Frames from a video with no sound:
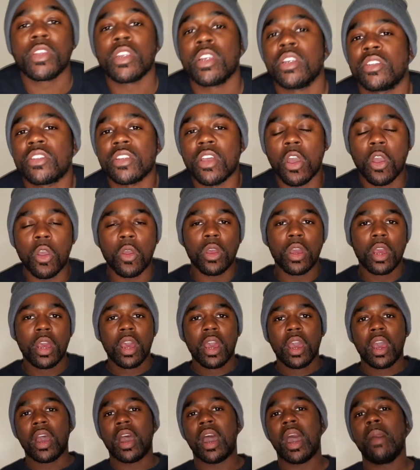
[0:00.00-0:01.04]
So
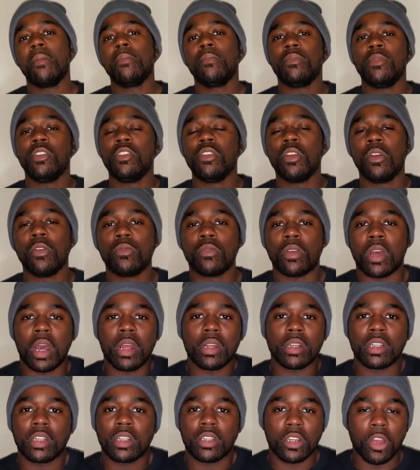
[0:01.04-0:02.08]
I
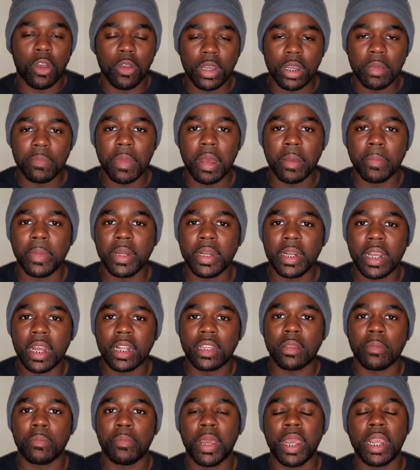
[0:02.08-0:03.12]
go get my money at
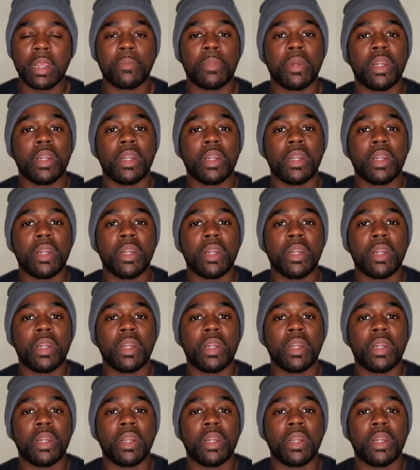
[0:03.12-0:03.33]
the bank.